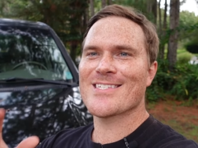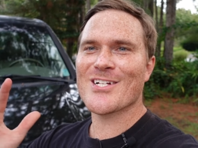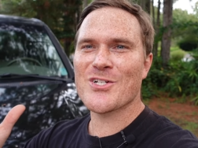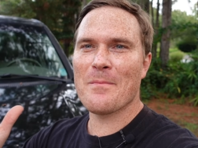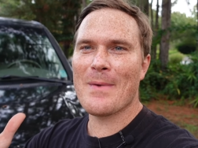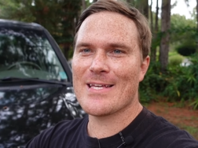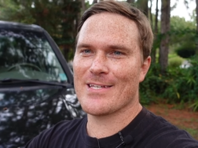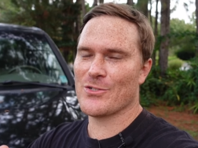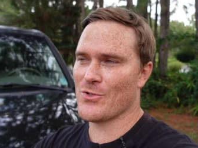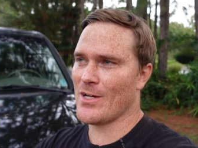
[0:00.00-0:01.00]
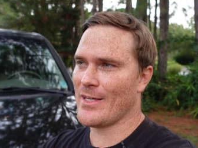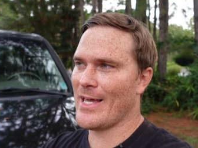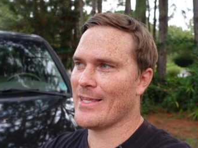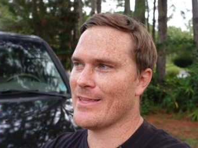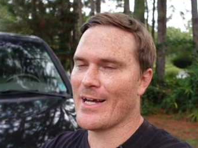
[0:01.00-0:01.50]
such an amazing truck,
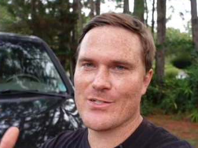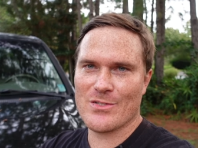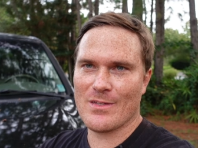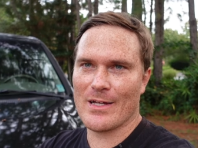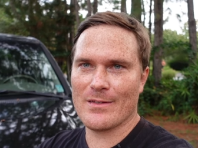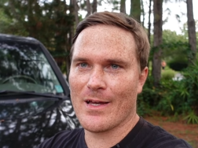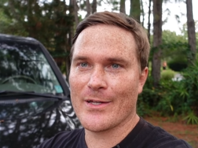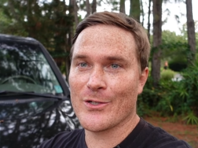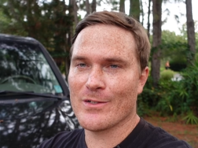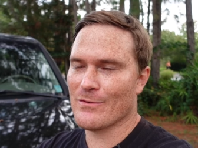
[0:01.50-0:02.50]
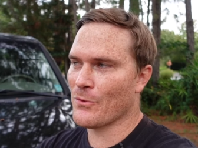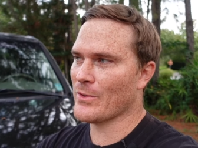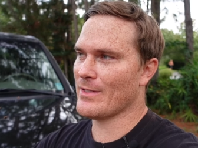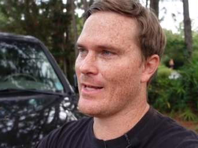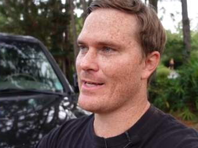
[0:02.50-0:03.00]
and I just I, I couldn't
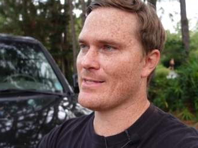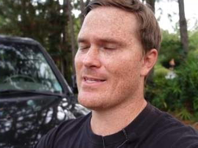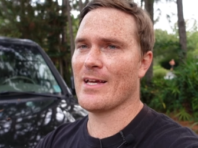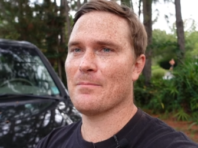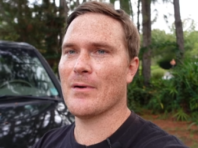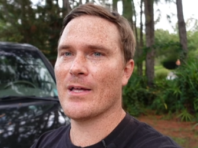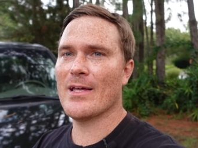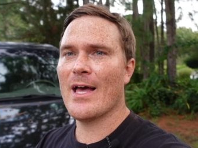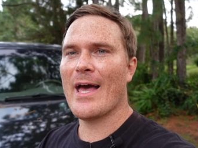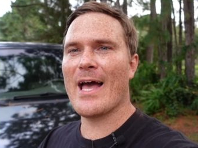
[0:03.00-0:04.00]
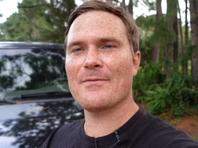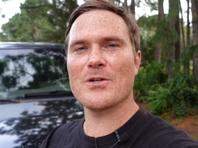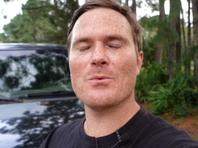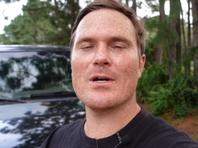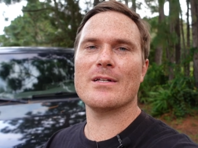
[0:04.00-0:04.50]
afford it, like I said, but.
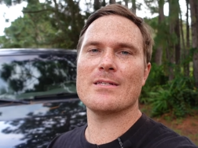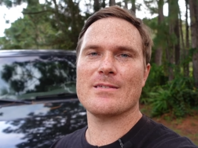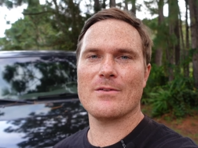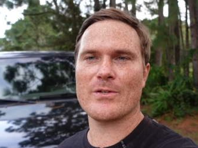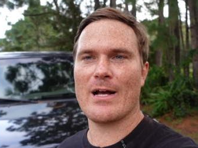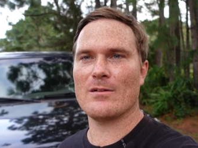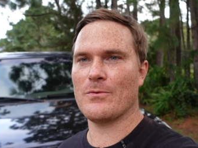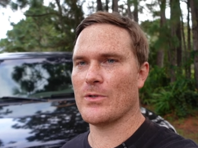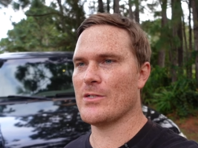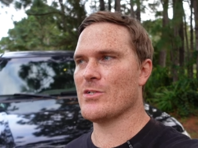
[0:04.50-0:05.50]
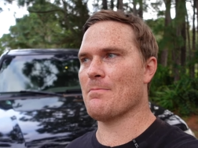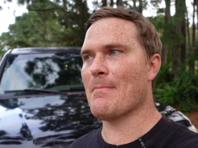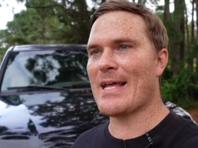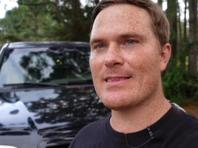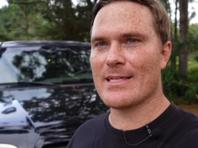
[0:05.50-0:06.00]
Everyone in Southern California just
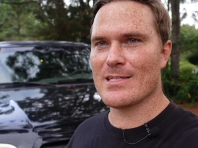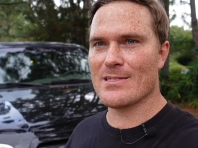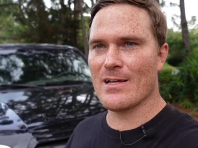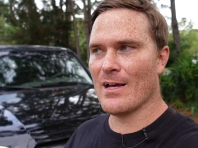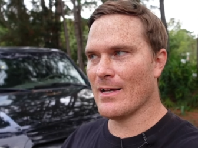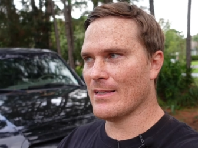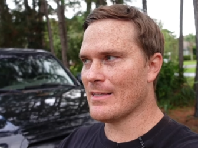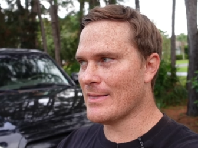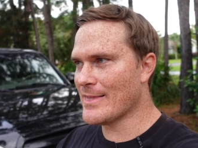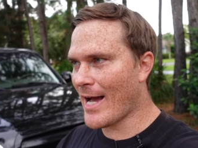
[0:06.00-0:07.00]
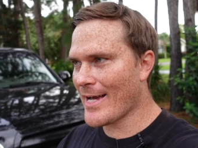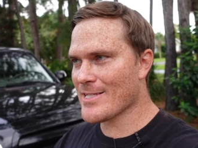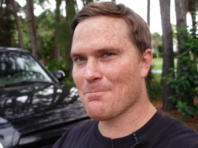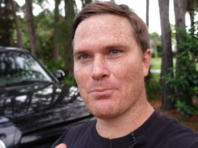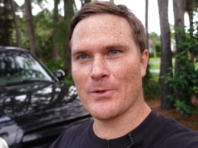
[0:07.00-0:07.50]
made these
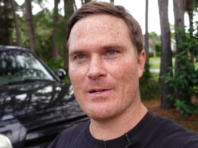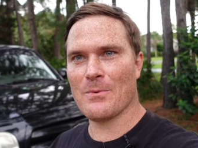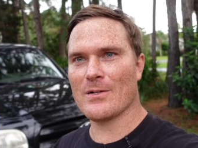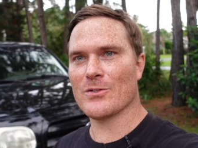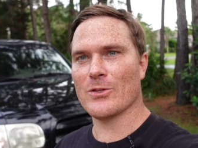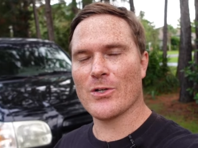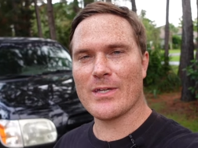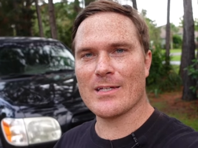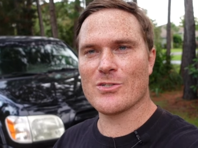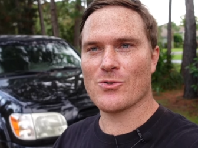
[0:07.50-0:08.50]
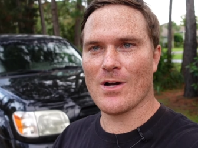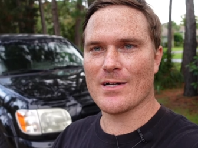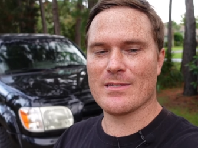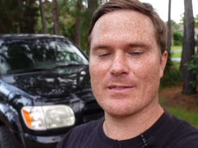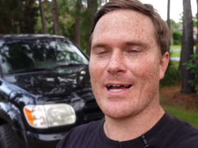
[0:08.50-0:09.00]
nice pre-runner looking
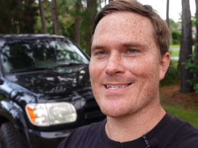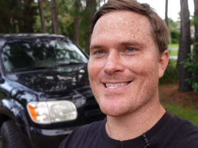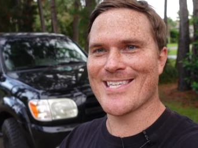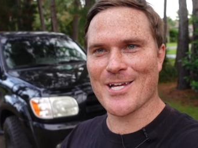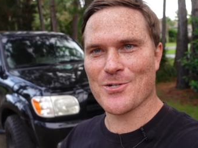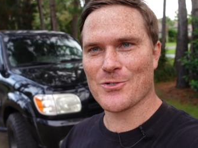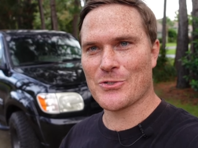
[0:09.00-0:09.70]
trucks, nice desert